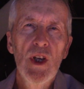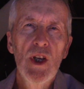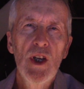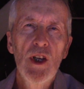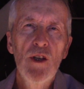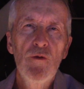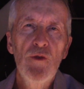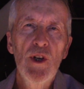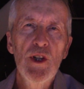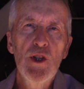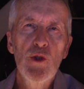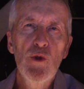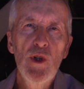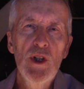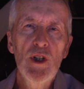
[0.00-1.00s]
If I
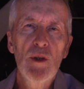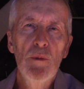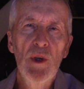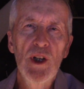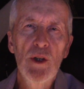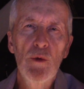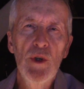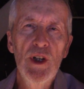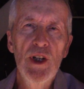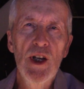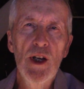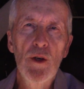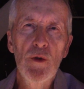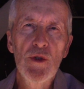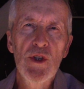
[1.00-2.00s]
shrunk my
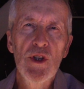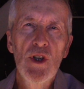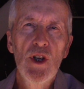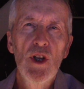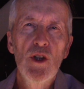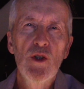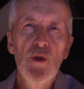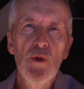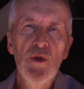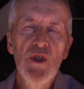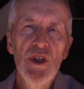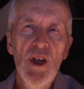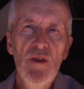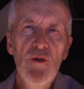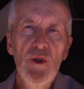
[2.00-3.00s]
greenhouse to
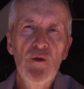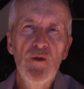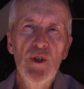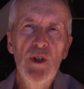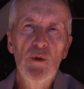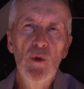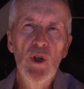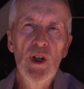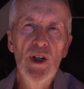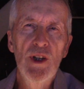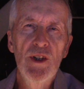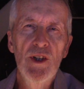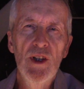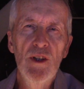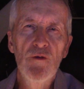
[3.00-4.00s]
7 feet
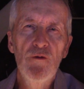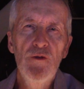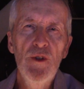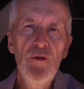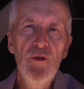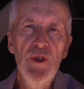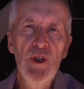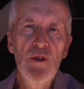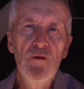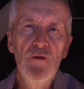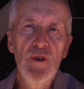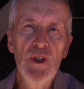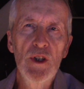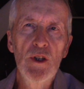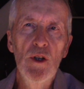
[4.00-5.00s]
wide and 15
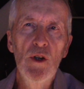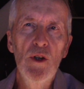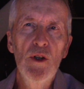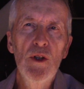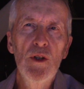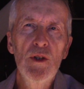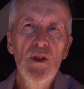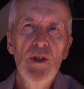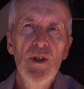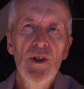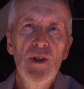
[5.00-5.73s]
feet long,